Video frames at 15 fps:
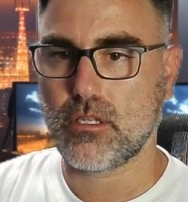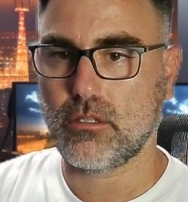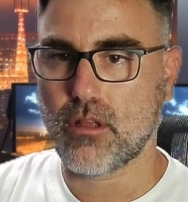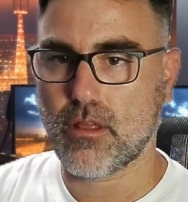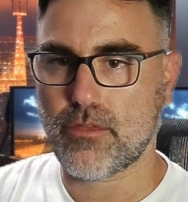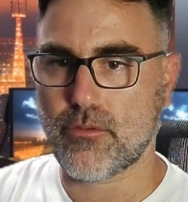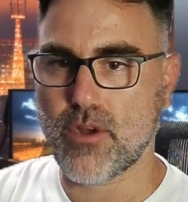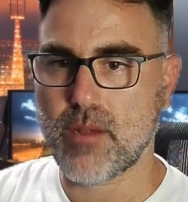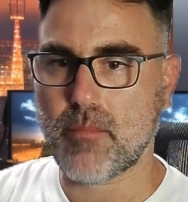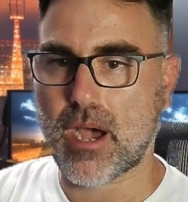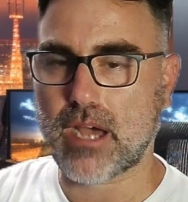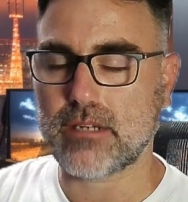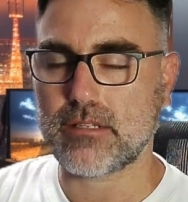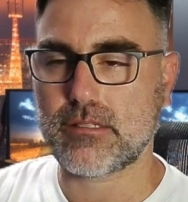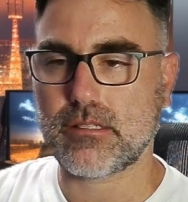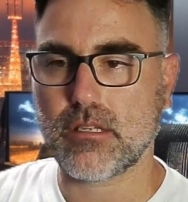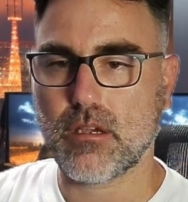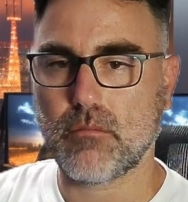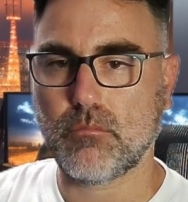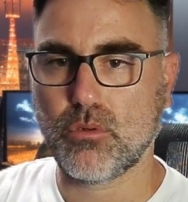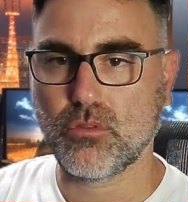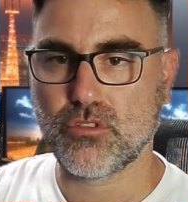3 months,
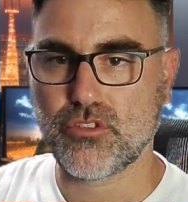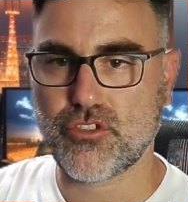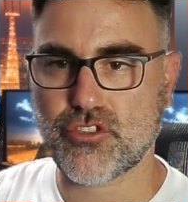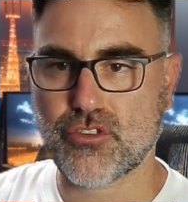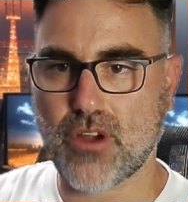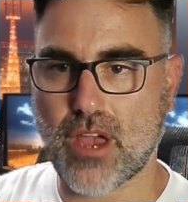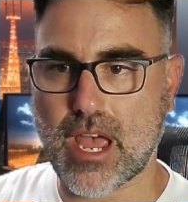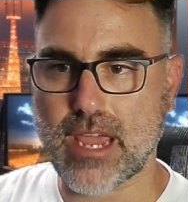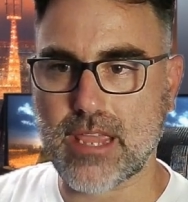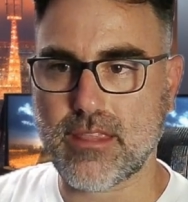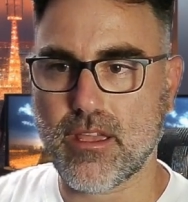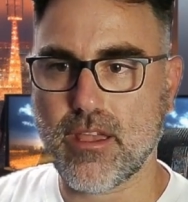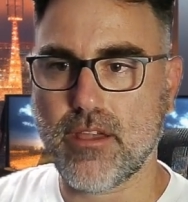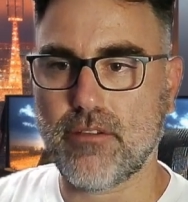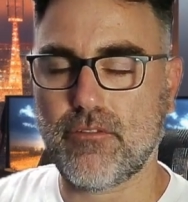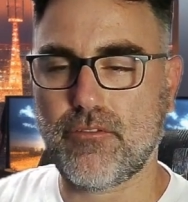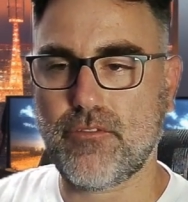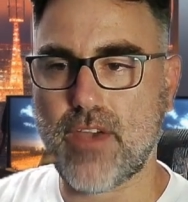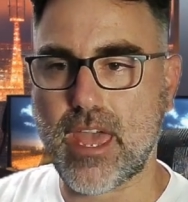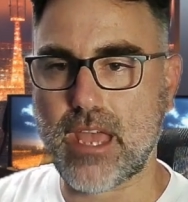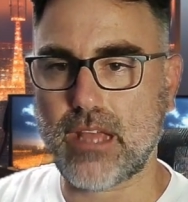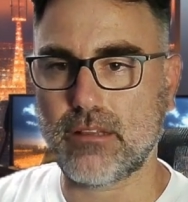bulls tried,
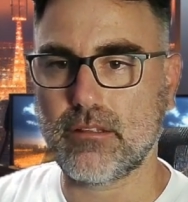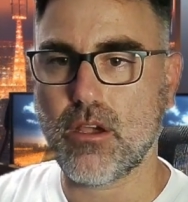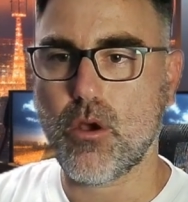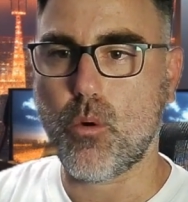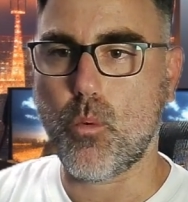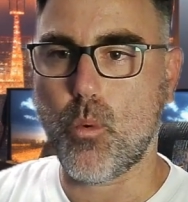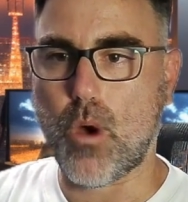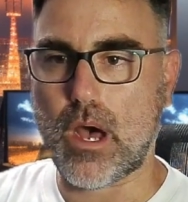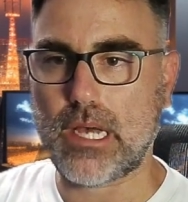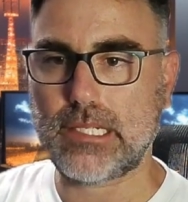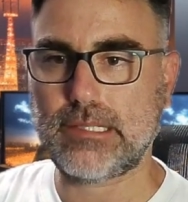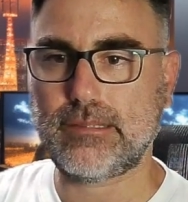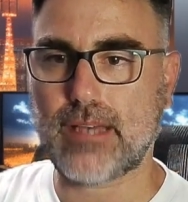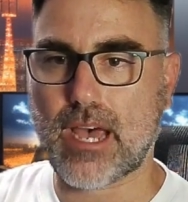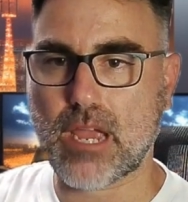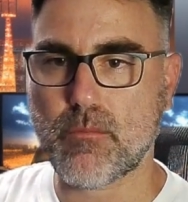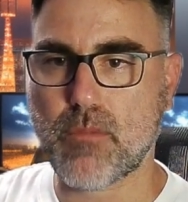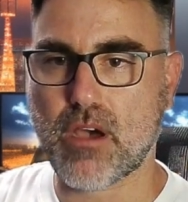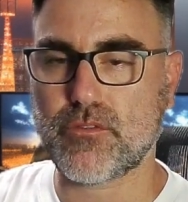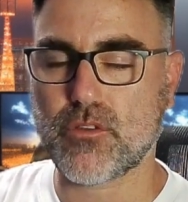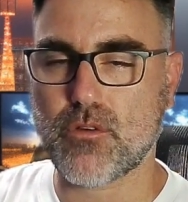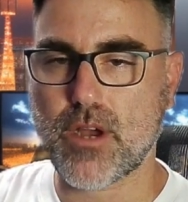failed one time
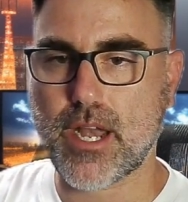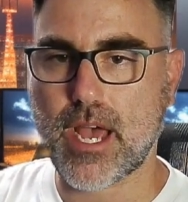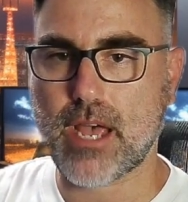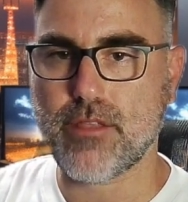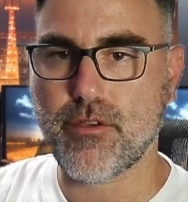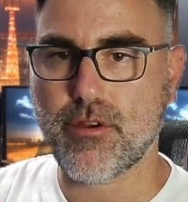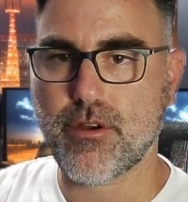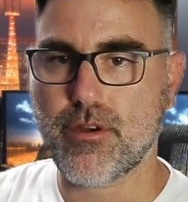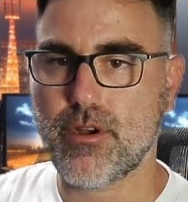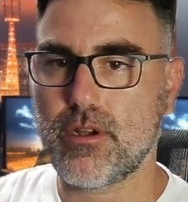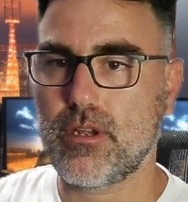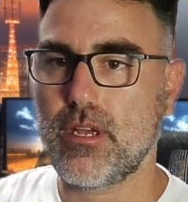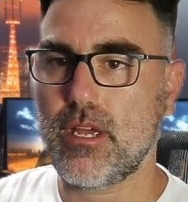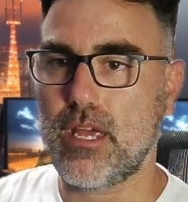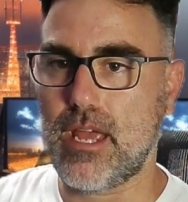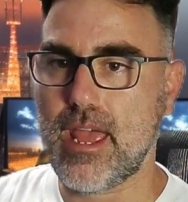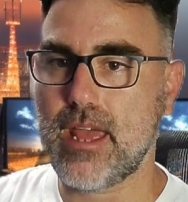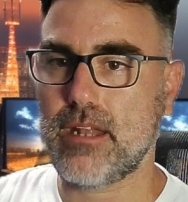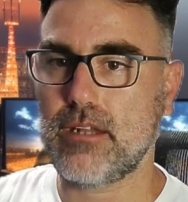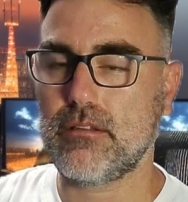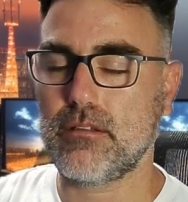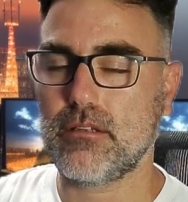after another,
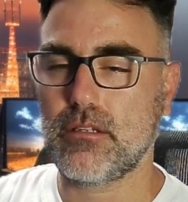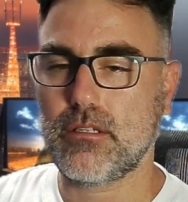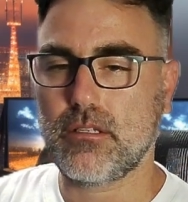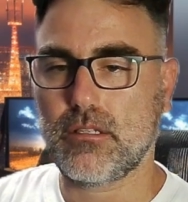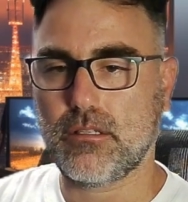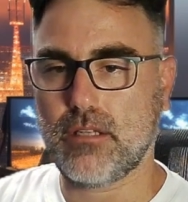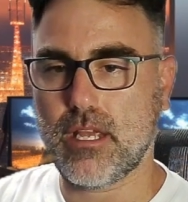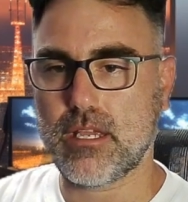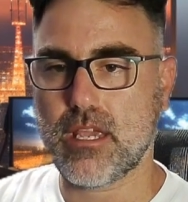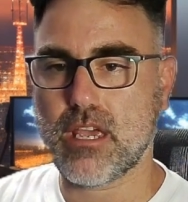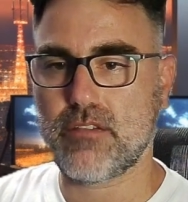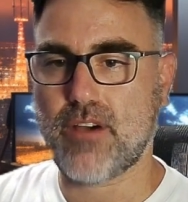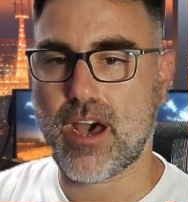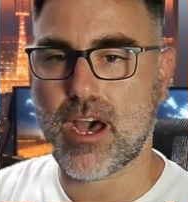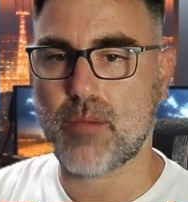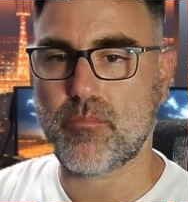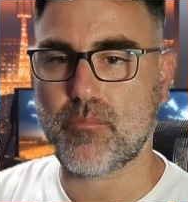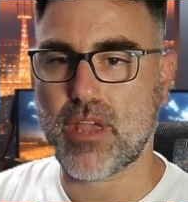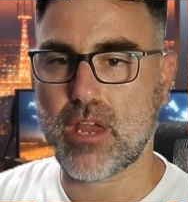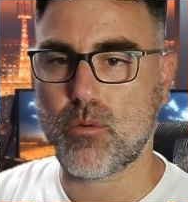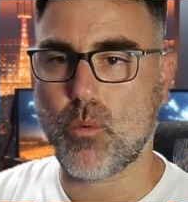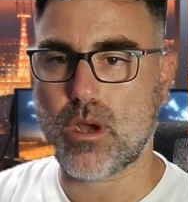and they gave up.
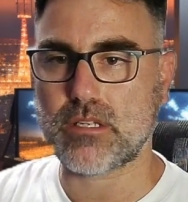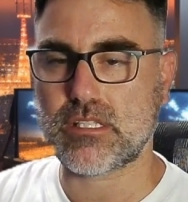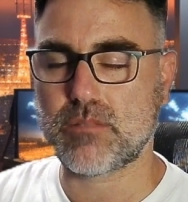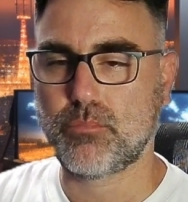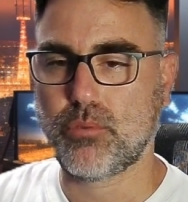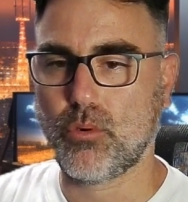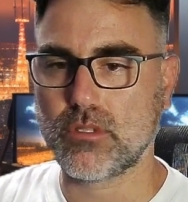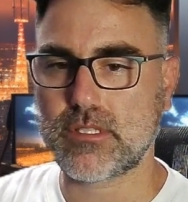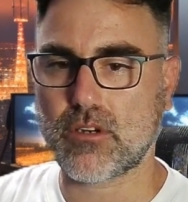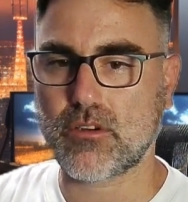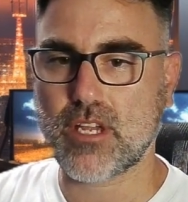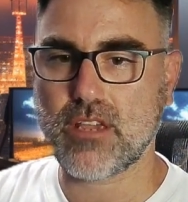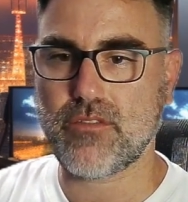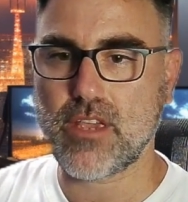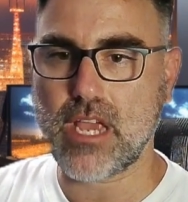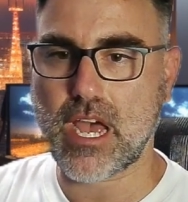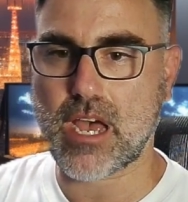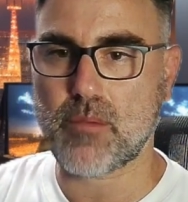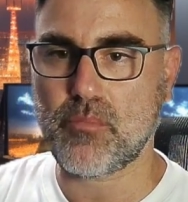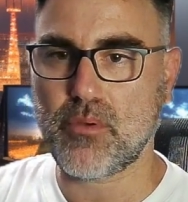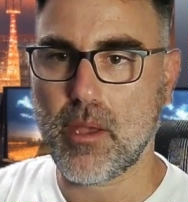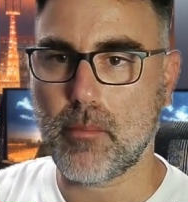And once bulls are giving
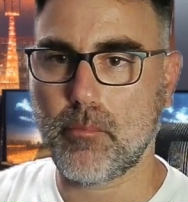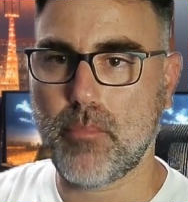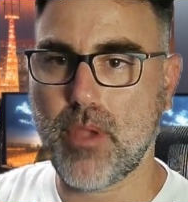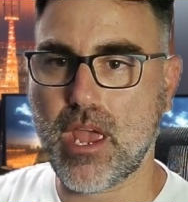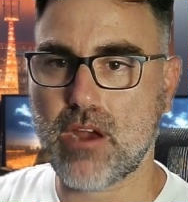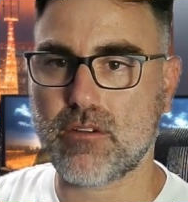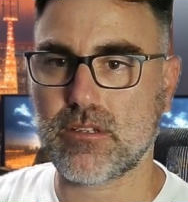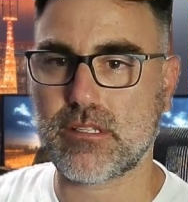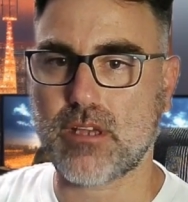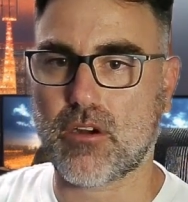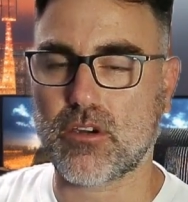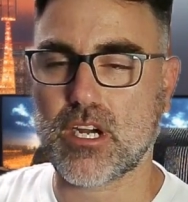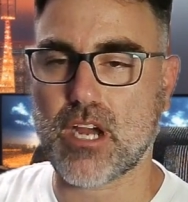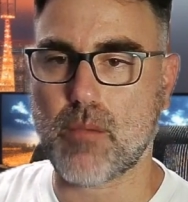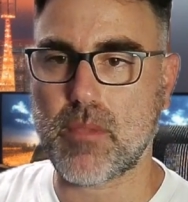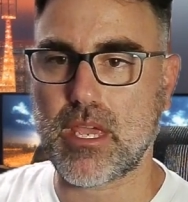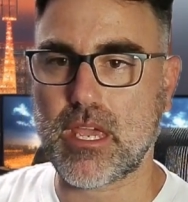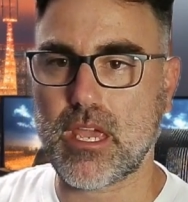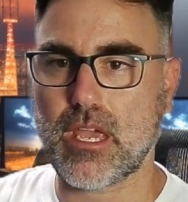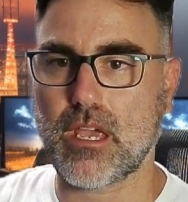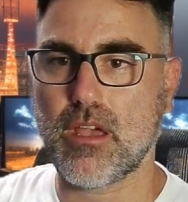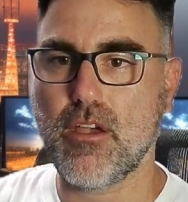up, bears are coming in